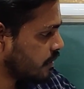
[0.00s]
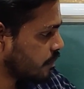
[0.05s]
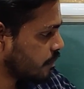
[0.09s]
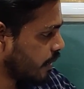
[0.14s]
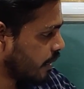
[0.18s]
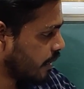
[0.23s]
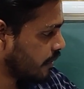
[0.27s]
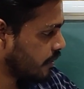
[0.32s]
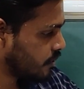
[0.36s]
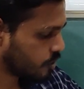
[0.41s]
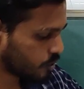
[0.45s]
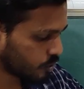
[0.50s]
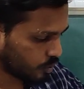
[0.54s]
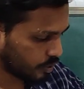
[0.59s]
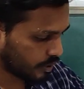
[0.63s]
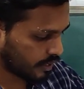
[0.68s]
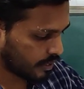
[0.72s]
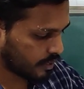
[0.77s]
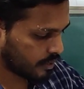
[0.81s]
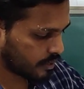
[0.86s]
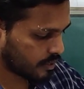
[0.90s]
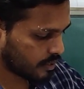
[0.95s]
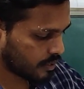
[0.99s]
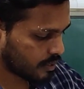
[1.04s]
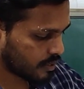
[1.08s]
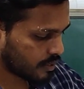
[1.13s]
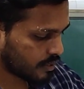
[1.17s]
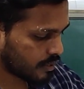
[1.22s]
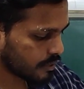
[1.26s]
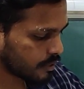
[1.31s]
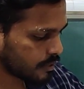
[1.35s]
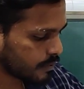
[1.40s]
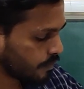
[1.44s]
is -2 degrees
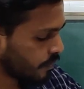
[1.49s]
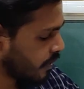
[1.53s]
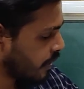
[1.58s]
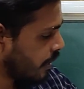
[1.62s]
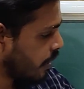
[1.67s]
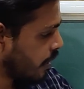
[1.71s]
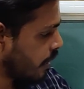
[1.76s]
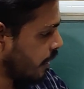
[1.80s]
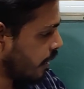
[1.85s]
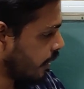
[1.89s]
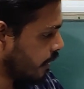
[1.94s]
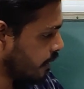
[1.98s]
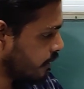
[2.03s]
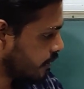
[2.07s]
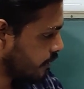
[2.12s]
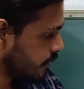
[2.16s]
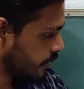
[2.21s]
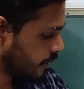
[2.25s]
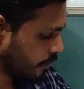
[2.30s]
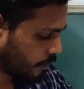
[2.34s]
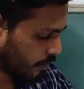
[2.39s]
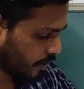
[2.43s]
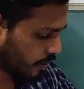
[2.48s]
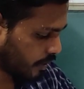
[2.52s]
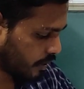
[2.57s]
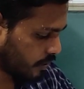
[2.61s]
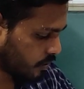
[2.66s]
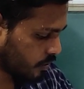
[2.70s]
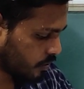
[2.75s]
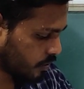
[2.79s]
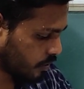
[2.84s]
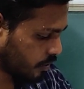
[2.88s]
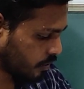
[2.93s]
Celsius. And the
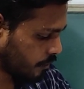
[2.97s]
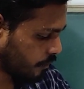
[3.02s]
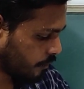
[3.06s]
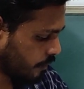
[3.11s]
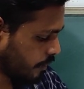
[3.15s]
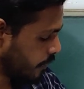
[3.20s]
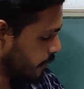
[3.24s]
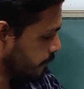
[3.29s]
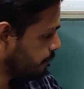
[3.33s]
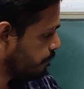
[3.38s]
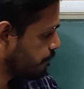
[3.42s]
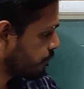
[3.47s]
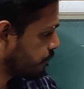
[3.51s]
temperature of